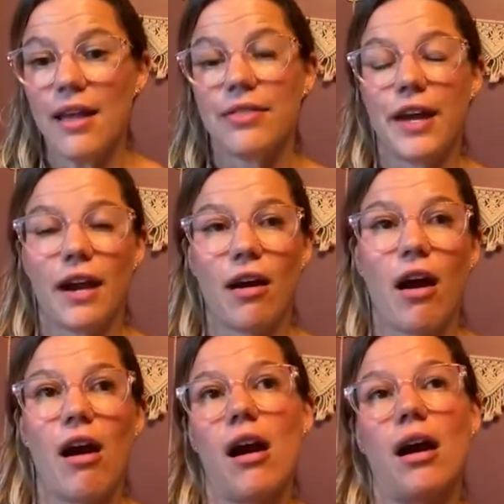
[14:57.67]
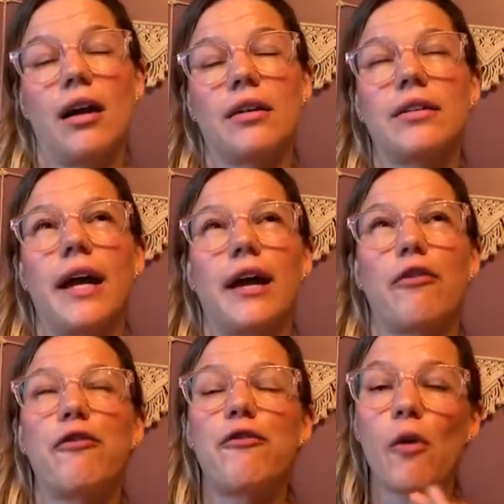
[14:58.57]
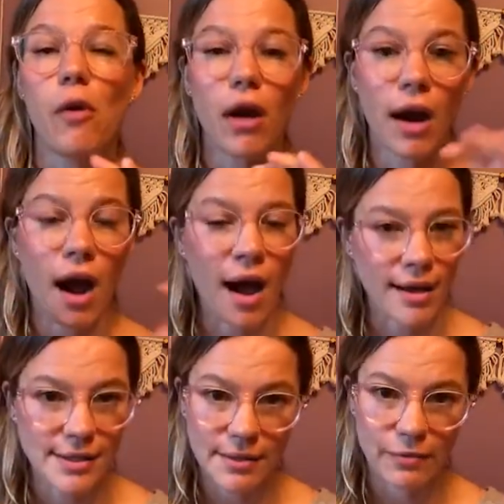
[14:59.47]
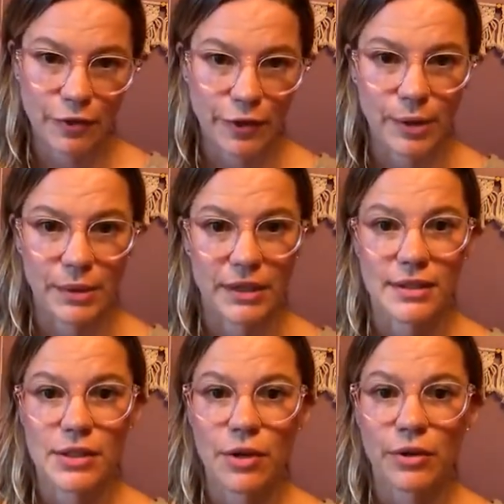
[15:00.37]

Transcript: there are like 4 awesome freebies. So